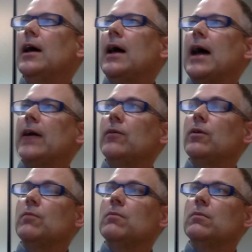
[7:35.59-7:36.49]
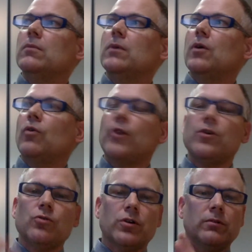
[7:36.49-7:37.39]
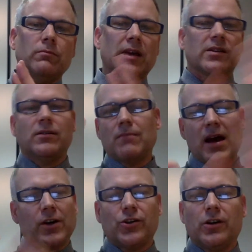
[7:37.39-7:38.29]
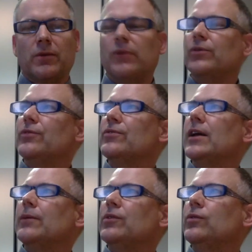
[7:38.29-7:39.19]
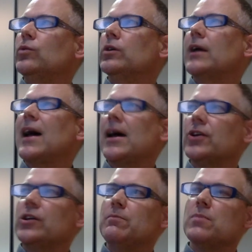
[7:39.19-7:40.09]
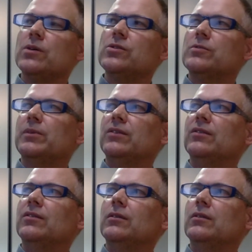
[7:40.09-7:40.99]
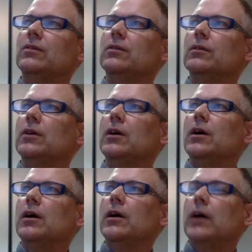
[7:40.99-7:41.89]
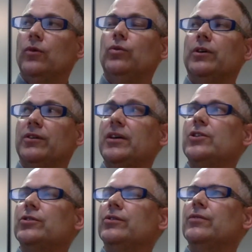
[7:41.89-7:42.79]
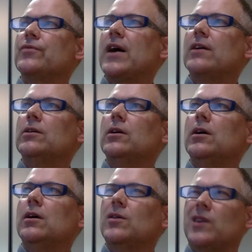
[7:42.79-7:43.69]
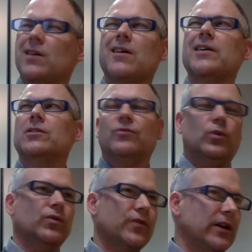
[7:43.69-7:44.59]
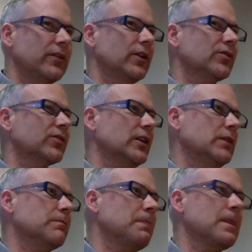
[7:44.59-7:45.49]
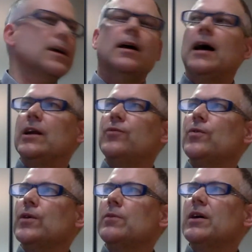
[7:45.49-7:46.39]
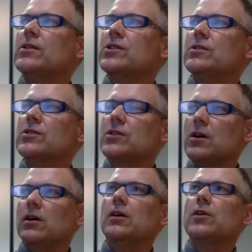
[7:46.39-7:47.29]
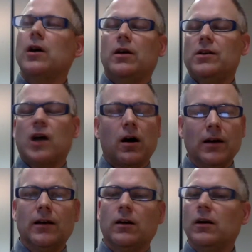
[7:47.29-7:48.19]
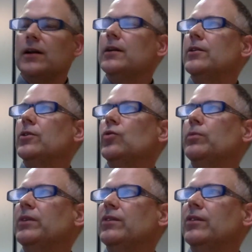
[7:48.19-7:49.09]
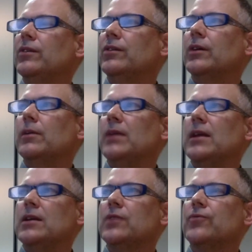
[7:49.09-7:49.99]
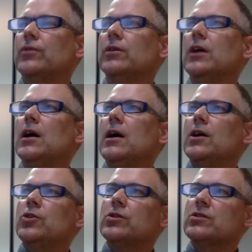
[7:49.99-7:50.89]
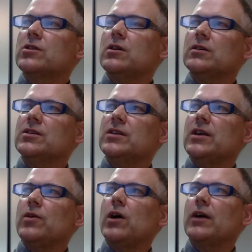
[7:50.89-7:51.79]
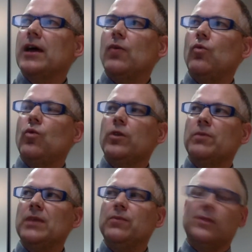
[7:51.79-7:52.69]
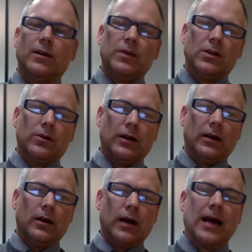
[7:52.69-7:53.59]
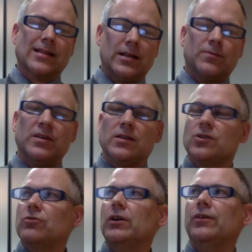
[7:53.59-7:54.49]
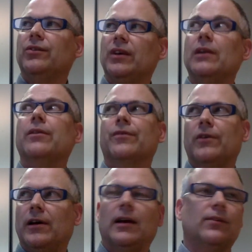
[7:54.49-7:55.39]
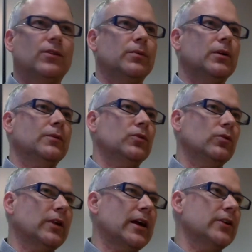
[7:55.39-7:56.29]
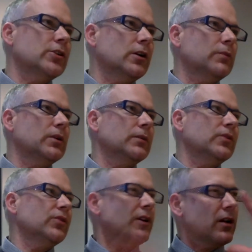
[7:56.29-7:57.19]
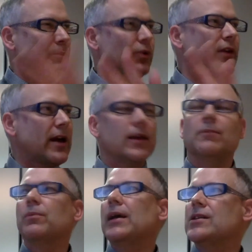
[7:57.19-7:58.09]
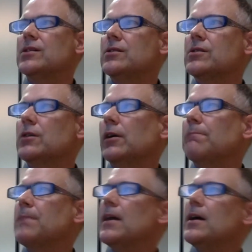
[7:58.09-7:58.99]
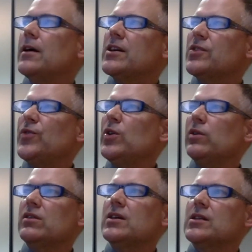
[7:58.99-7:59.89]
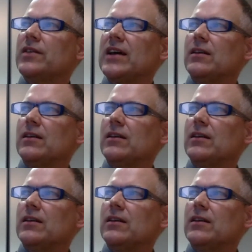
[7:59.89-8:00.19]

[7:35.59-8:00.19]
And although you can mix and match and come up with different names if you want, actually most businesses and organisations, in fact, kind of will fit this scheme. And if you think about this at the start, it's highly unlikely that your business is going to be any different. You can start to see, okay, what are people going to be doing as this business grows in the finance department or the HR department? So you kind of put that in place at the start. There's a few other things I added